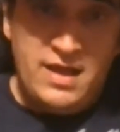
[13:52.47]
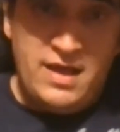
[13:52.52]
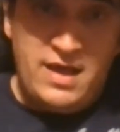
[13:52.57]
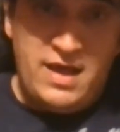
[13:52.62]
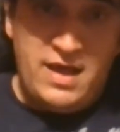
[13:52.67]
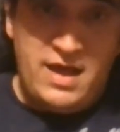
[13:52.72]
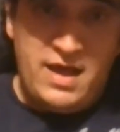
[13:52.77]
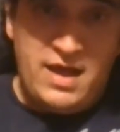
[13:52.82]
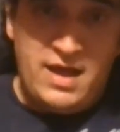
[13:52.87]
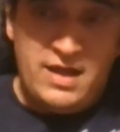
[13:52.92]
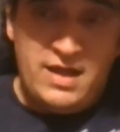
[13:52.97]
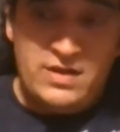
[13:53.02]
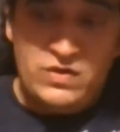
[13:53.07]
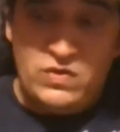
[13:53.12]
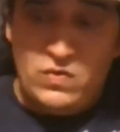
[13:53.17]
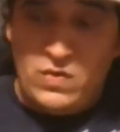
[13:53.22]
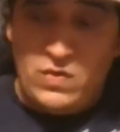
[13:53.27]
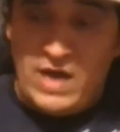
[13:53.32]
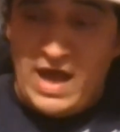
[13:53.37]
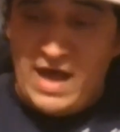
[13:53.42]
and
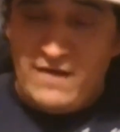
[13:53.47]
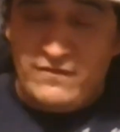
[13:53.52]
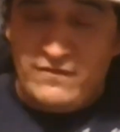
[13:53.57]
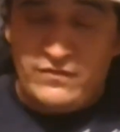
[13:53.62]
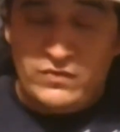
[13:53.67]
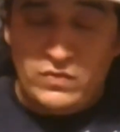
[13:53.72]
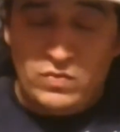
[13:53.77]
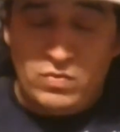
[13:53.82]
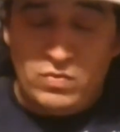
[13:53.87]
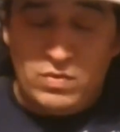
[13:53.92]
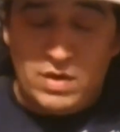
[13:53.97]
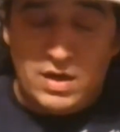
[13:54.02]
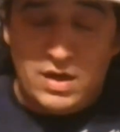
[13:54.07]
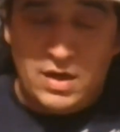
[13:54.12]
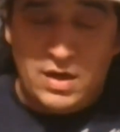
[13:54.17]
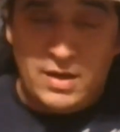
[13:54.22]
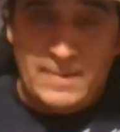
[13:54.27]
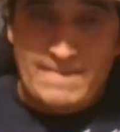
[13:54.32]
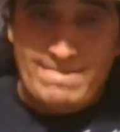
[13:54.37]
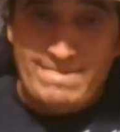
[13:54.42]
you have
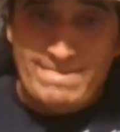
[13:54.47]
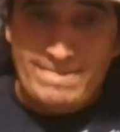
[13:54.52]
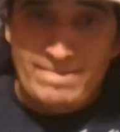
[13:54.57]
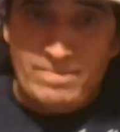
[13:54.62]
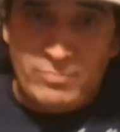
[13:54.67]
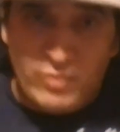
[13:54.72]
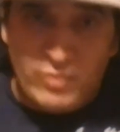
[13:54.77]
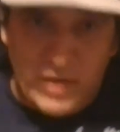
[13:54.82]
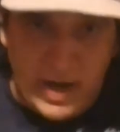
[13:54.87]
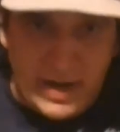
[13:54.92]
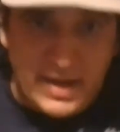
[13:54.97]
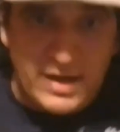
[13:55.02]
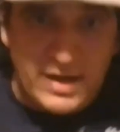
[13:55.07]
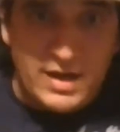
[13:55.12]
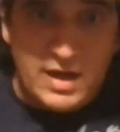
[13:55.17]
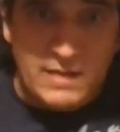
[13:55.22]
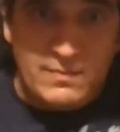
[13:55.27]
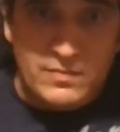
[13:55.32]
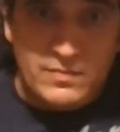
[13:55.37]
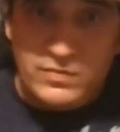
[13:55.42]
to break it
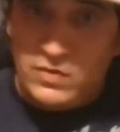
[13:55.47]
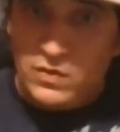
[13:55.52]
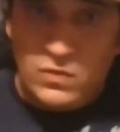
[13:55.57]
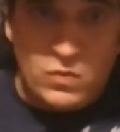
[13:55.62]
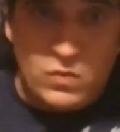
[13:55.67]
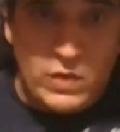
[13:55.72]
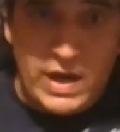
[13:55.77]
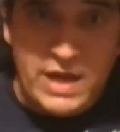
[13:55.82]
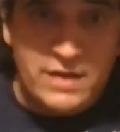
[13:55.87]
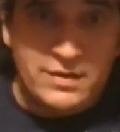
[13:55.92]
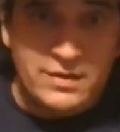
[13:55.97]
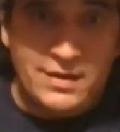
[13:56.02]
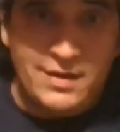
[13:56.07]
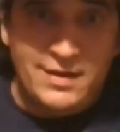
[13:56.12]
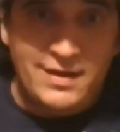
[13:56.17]
up. Don't wait.